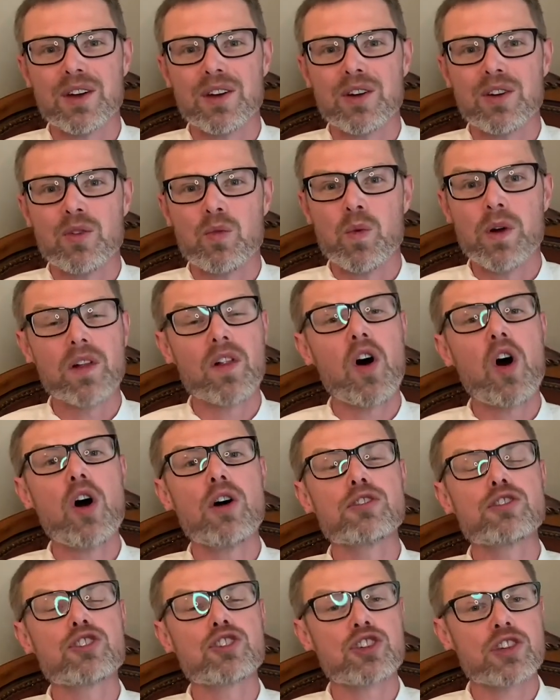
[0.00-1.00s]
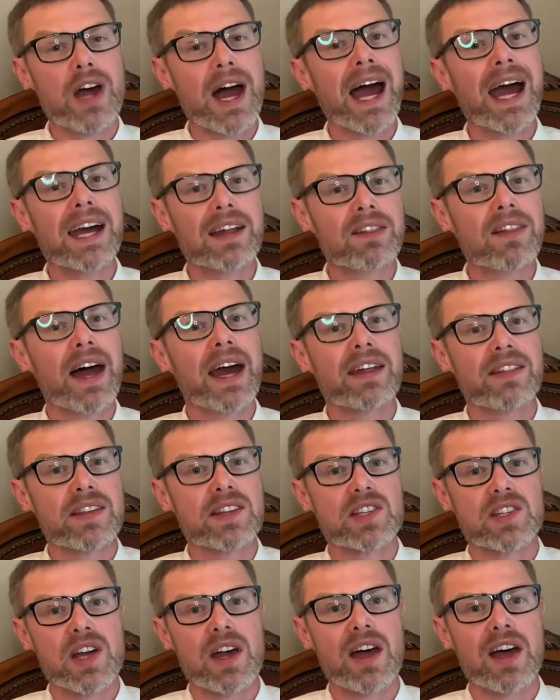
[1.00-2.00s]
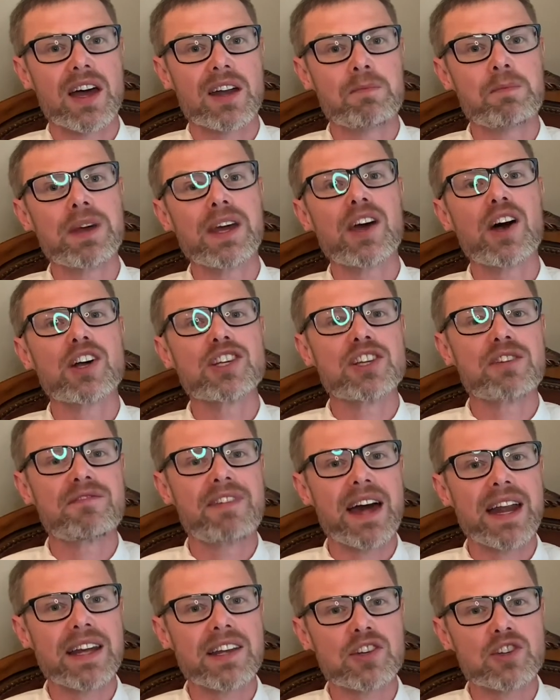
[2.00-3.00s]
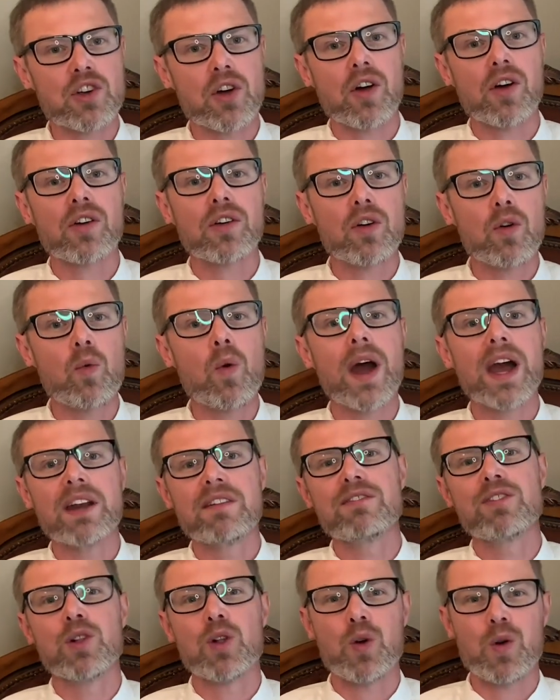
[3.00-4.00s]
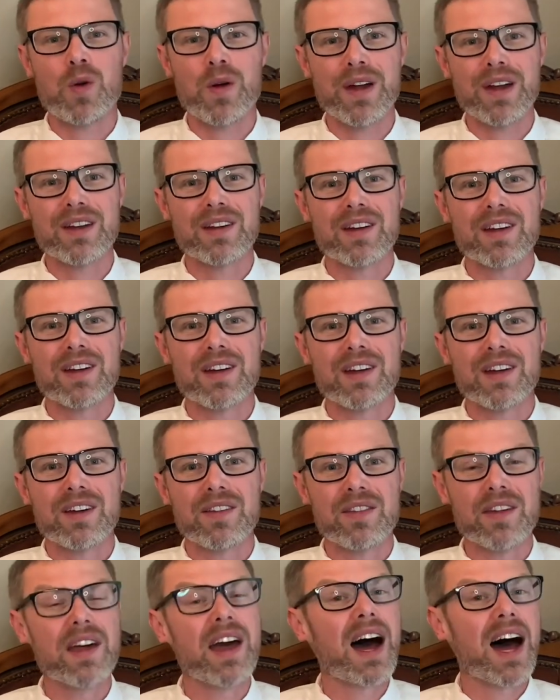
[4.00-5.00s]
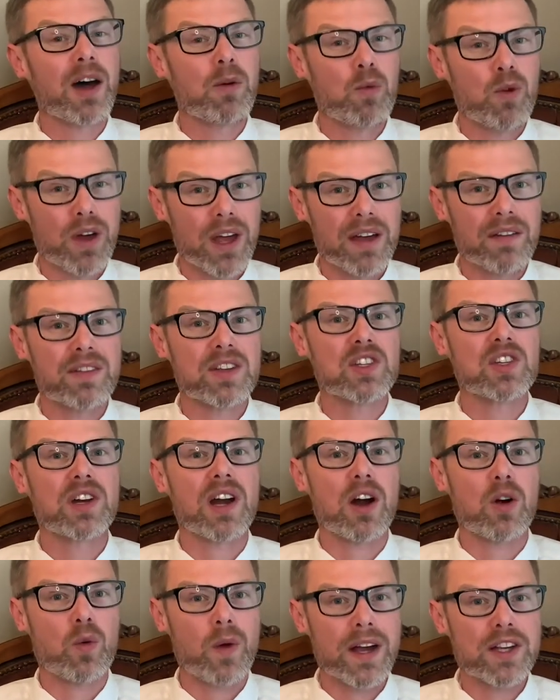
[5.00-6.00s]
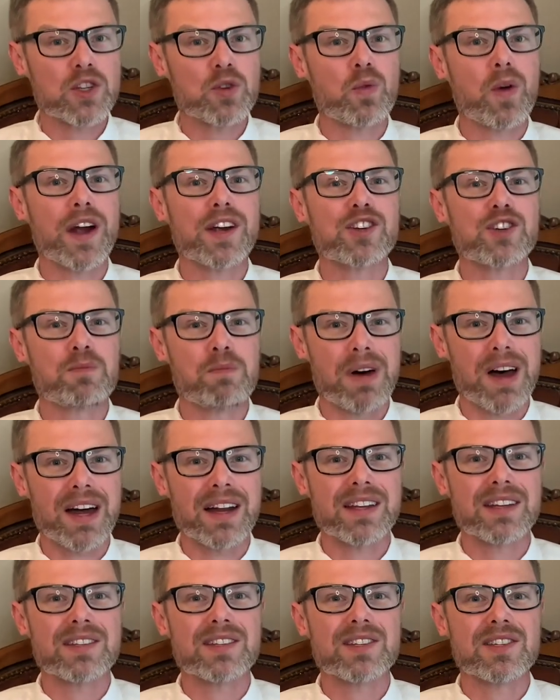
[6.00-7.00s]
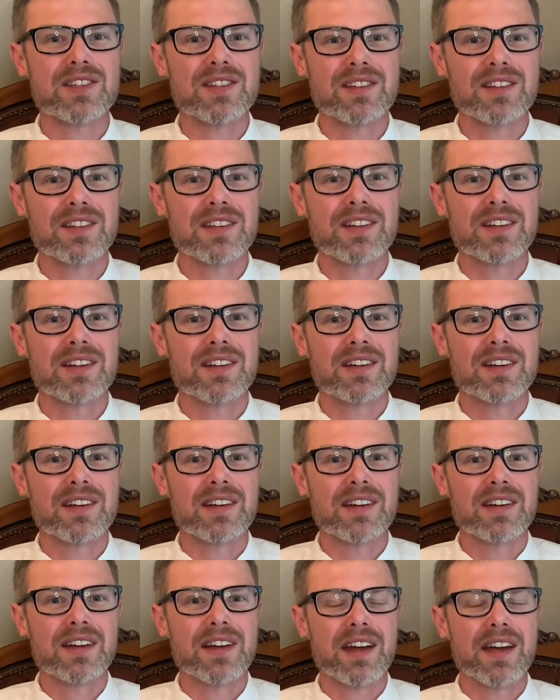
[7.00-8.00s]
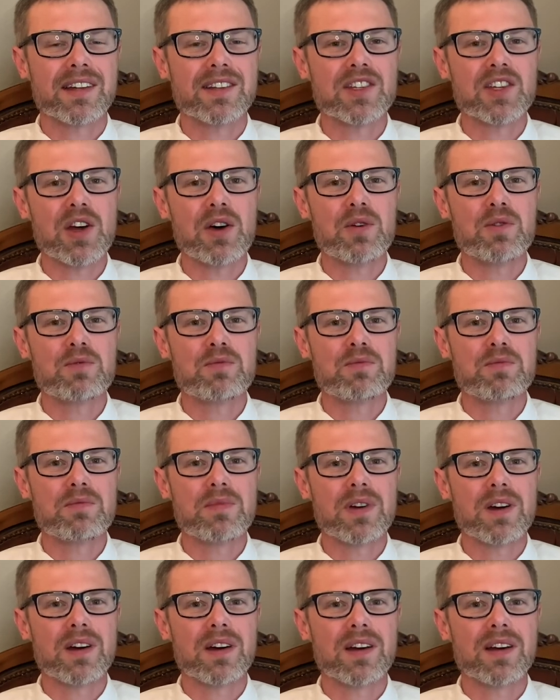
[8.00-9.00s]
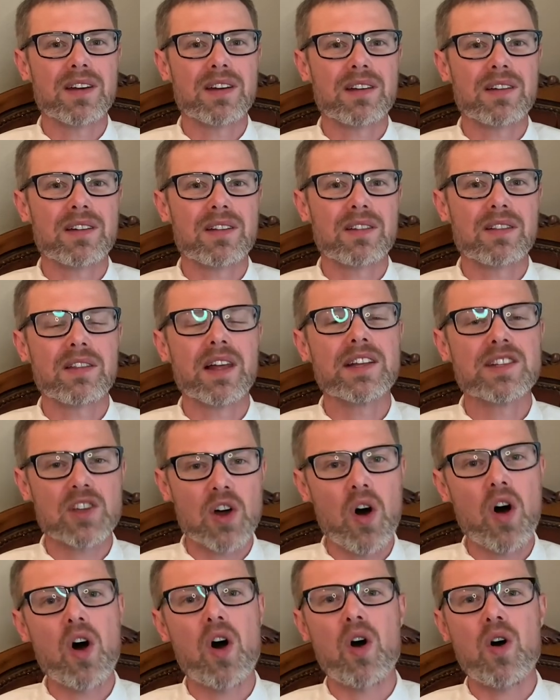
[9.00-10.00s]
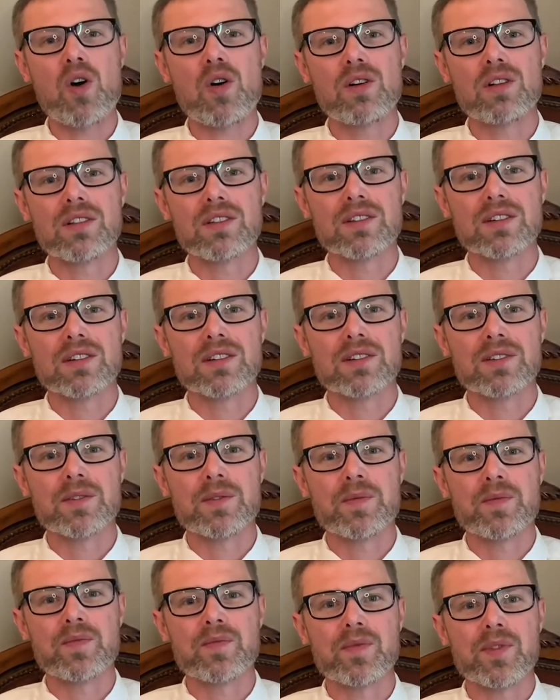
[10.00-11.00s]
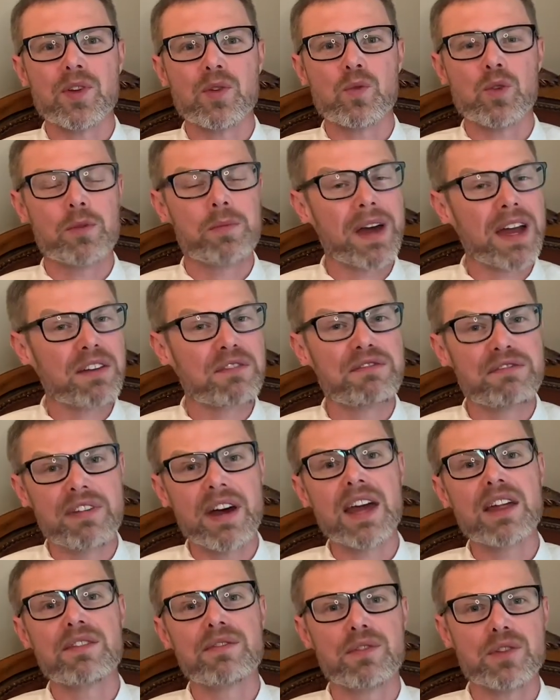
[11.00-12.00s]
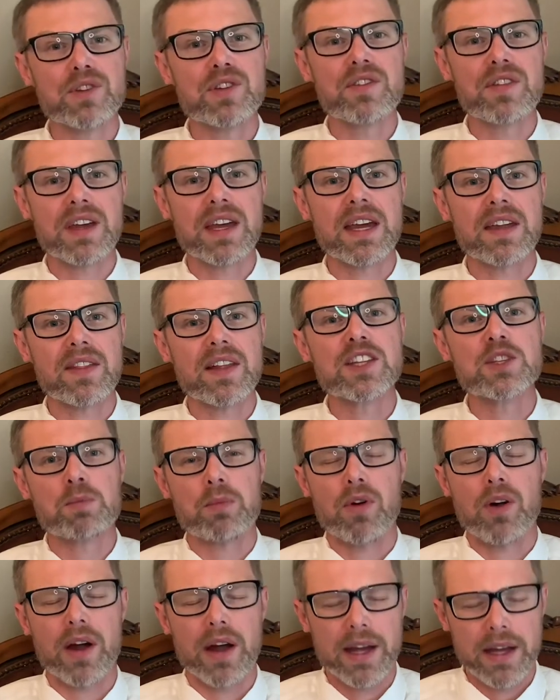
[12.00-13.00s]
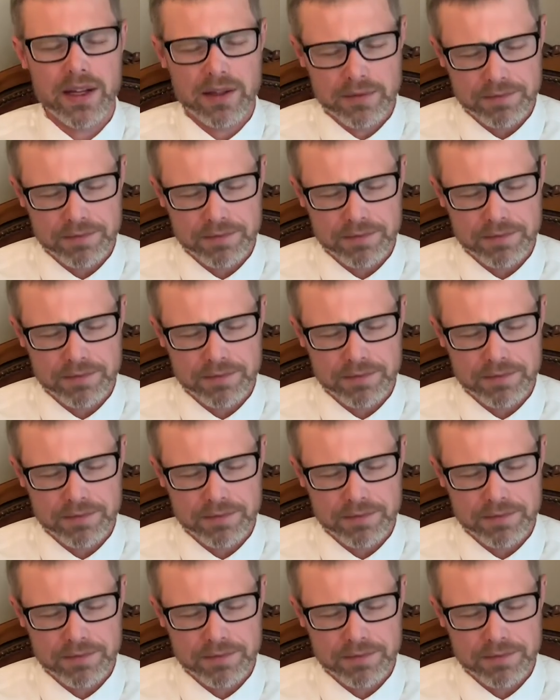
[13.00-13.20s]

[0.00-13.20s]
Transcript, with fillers: will all shine like the sun because of that eternal weight of glory the God will give us in our resurrection bodies. And so let's all remain faithful to the end. Let's pray.